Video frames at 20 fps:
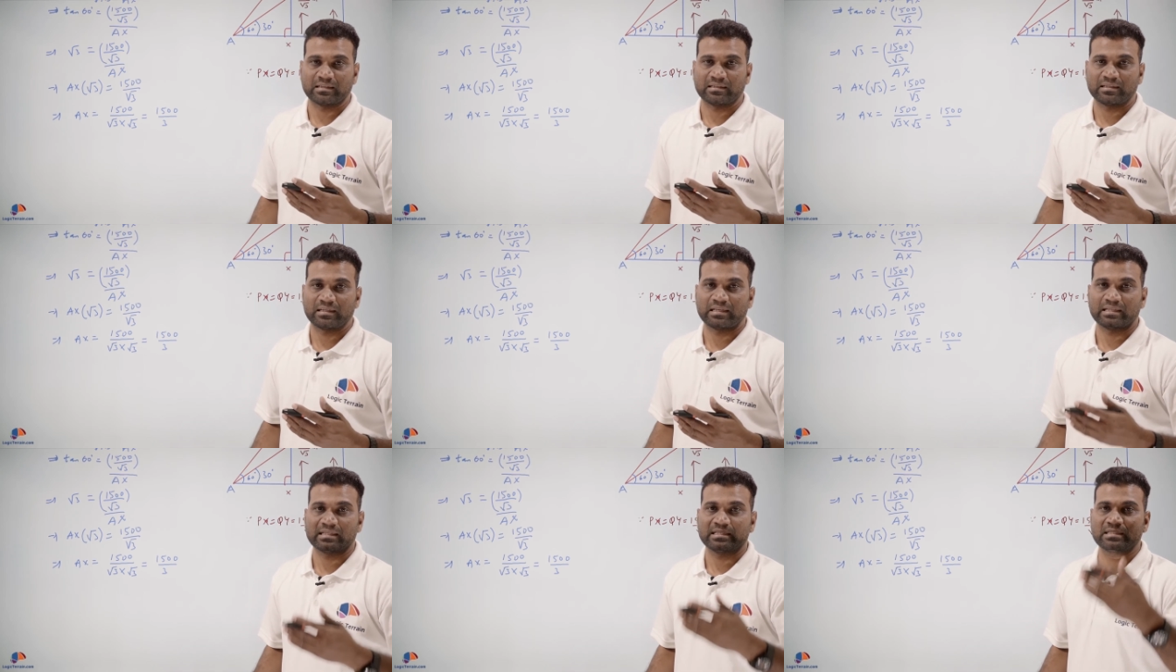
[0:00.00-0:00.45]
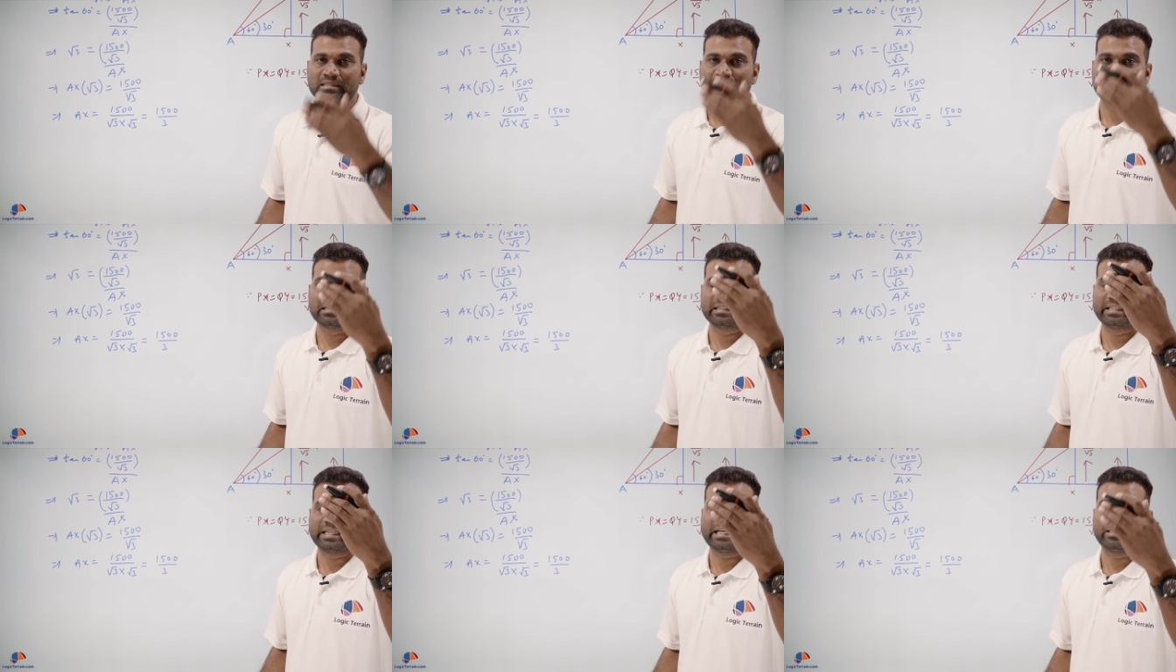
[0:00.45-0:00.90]
That is
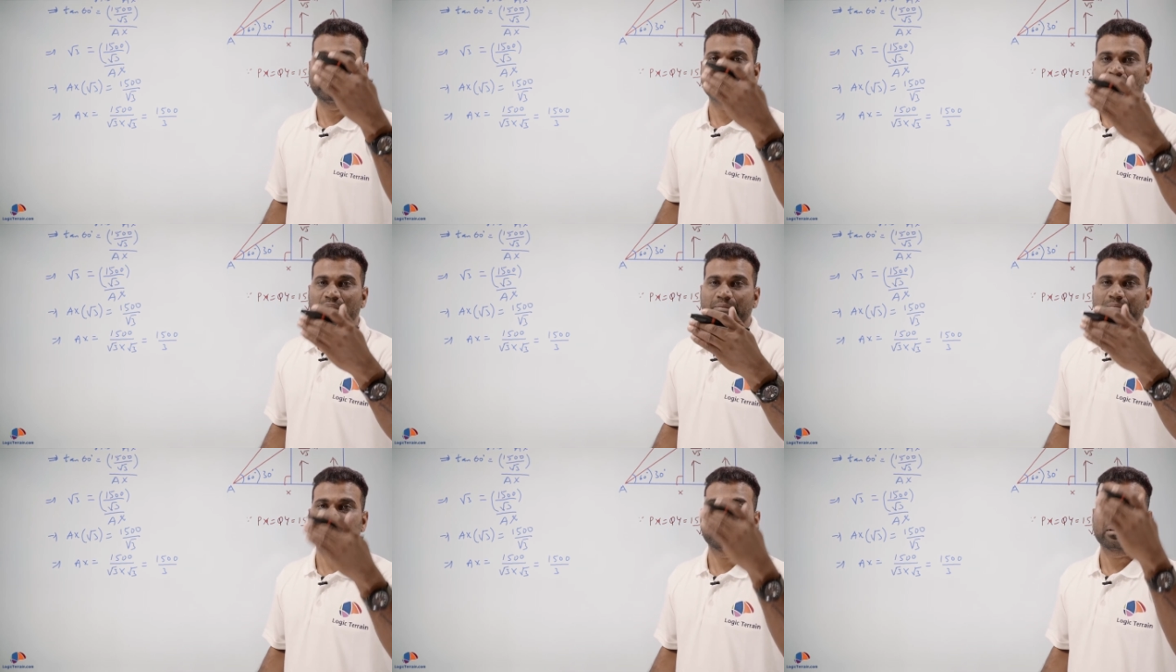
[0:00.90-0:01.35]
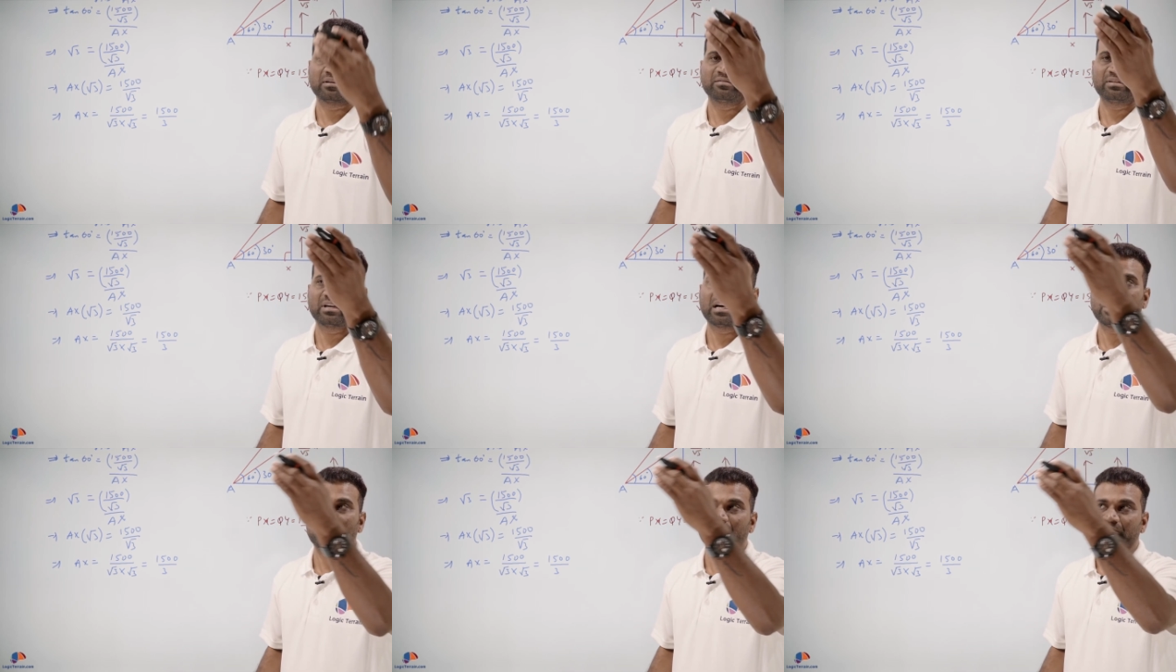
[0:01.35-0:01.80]
3 to the power of
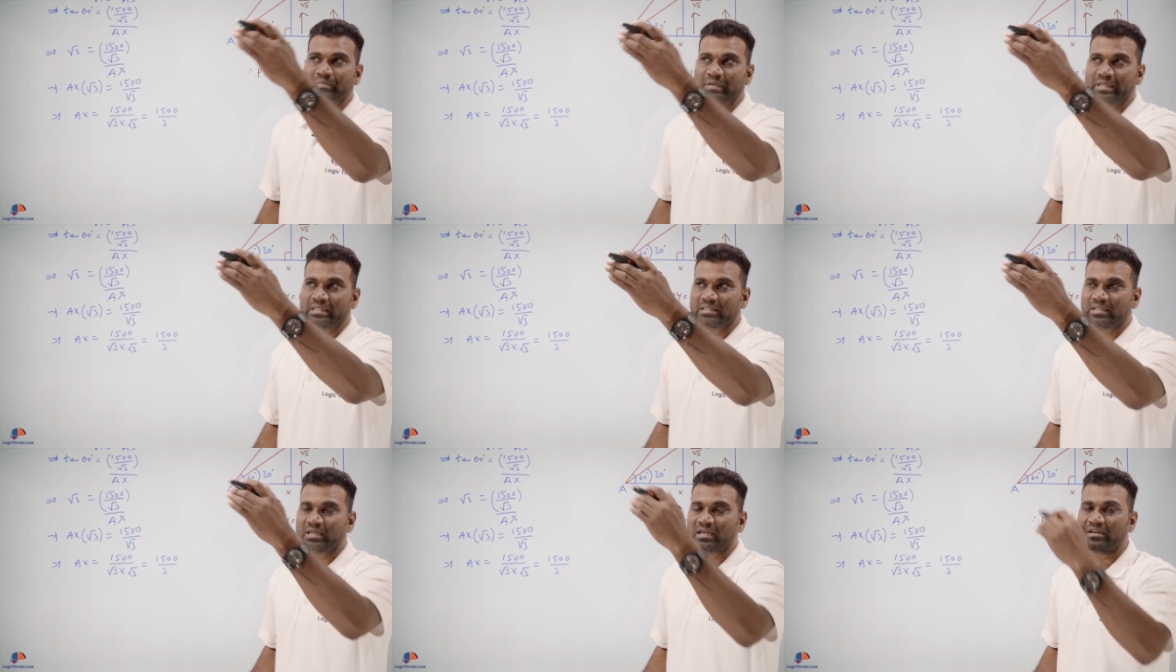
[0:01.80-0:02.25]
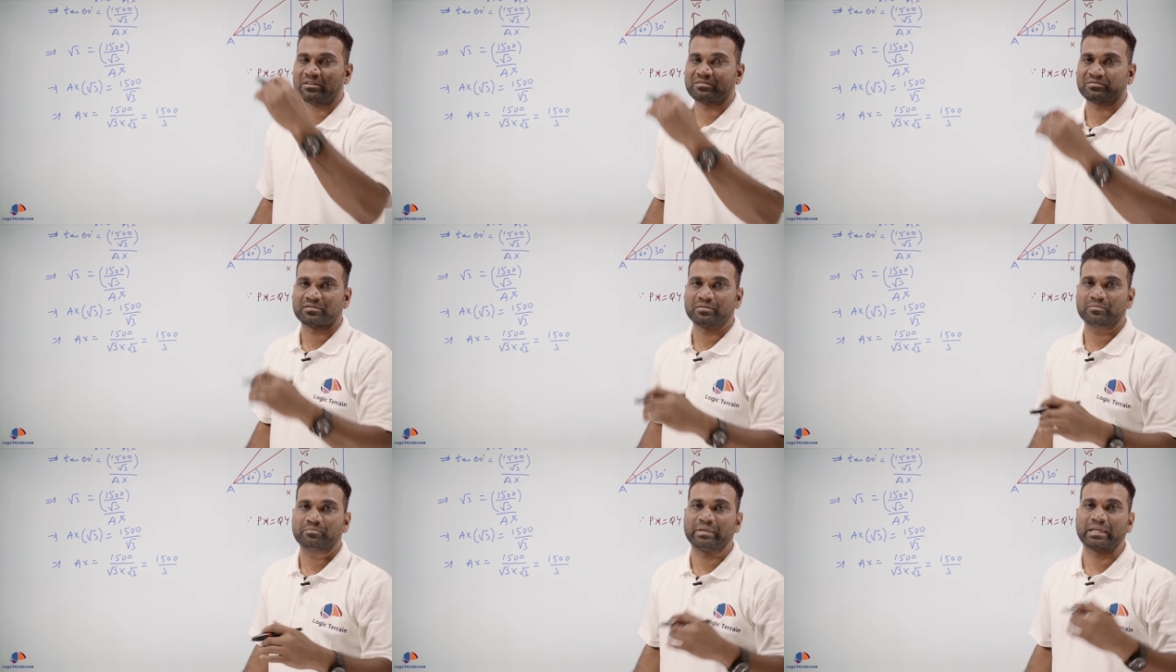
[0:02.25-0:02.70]
half plus
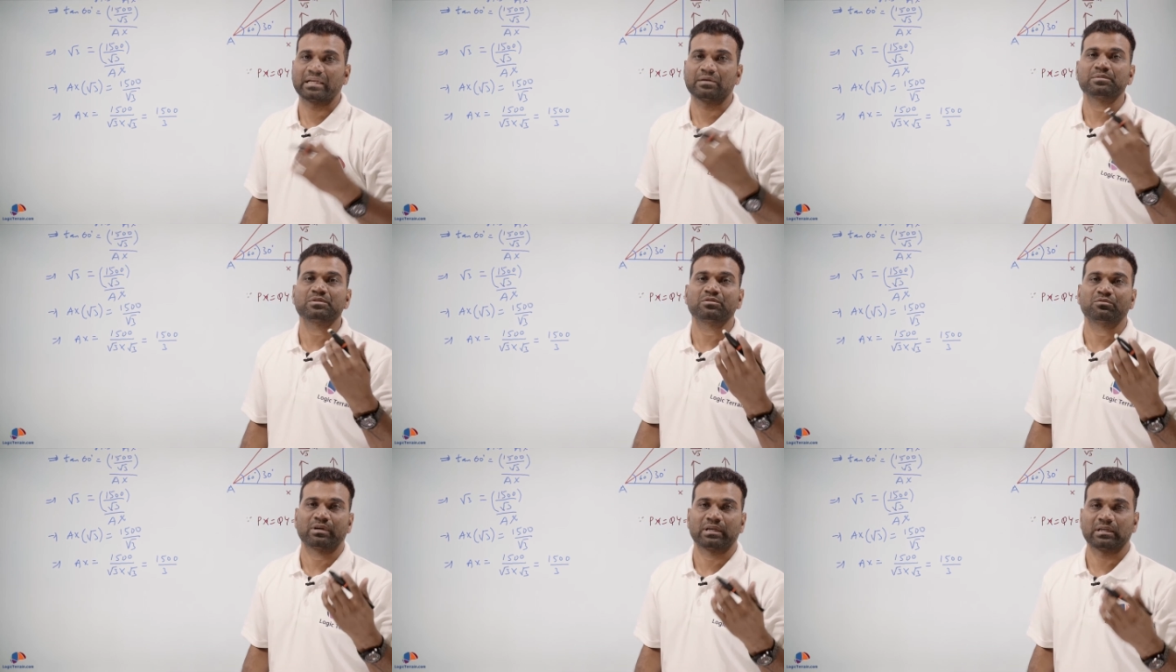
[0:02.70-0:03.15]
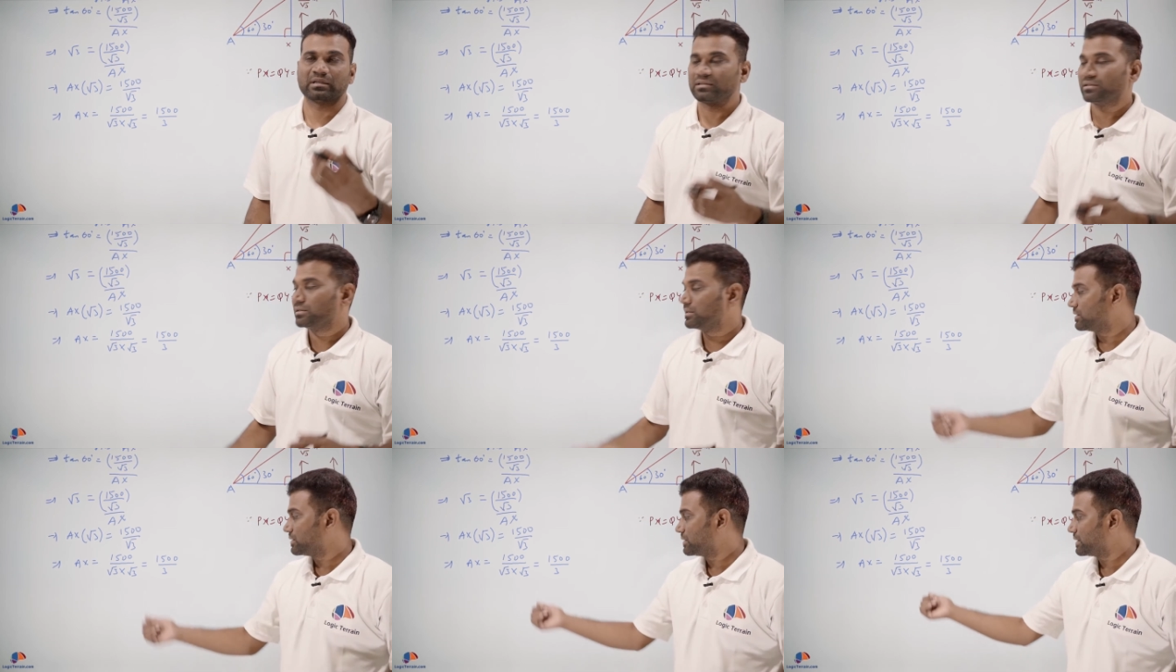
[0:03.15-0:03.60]
half becomes 1.
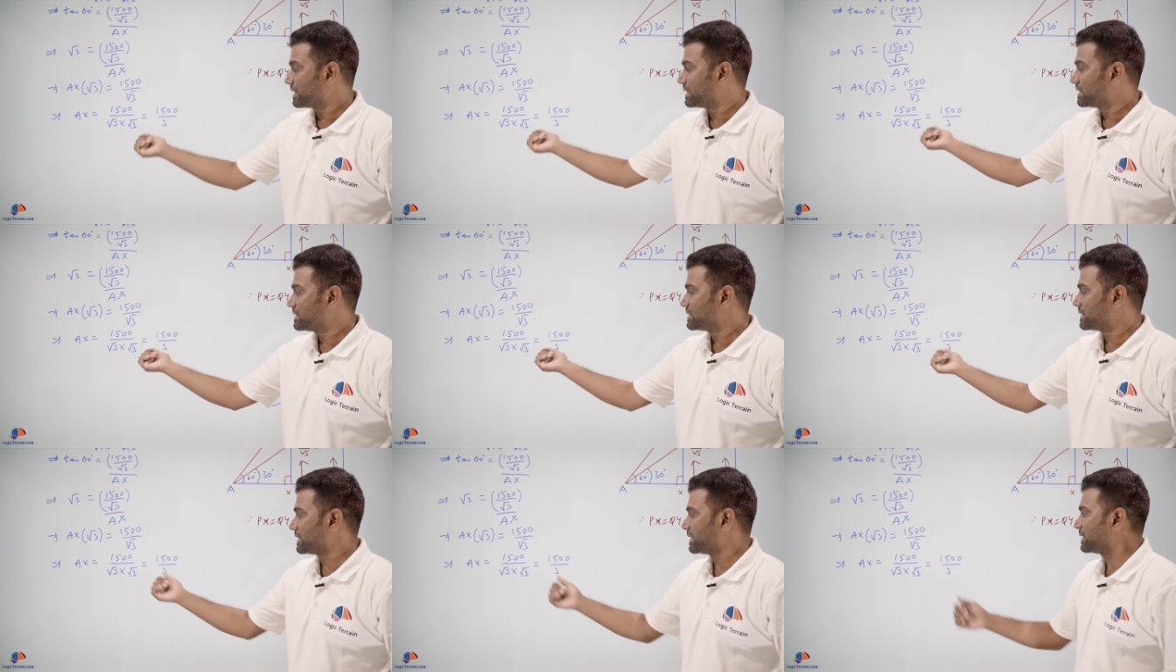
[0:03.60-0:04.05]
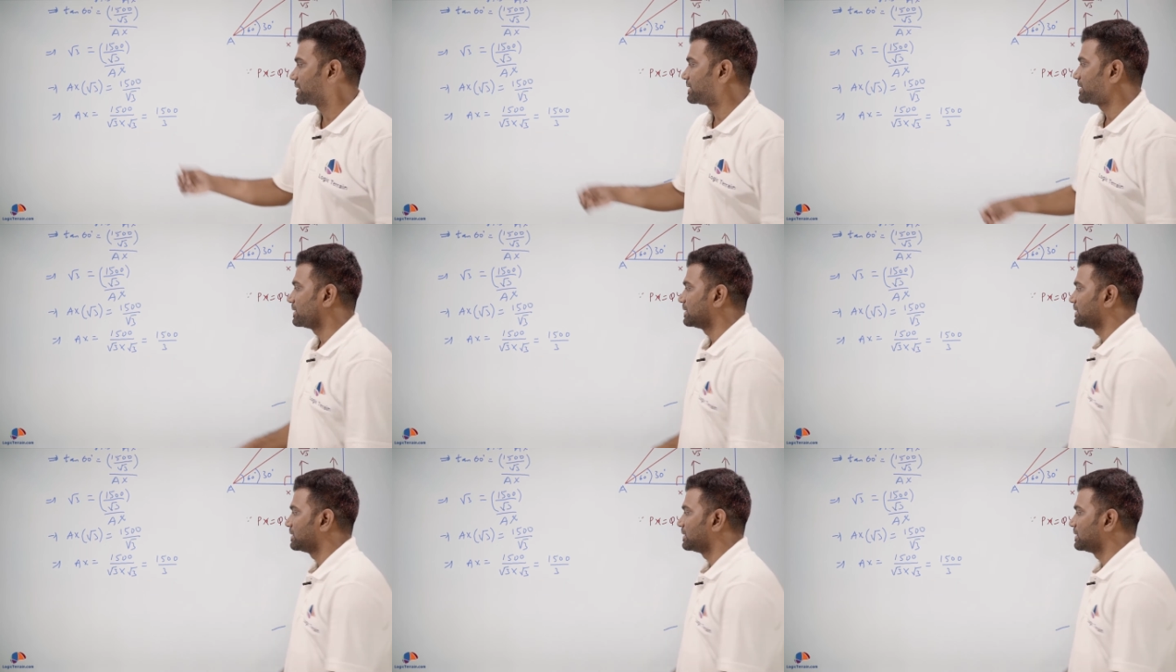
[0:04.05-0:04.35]
That is 3.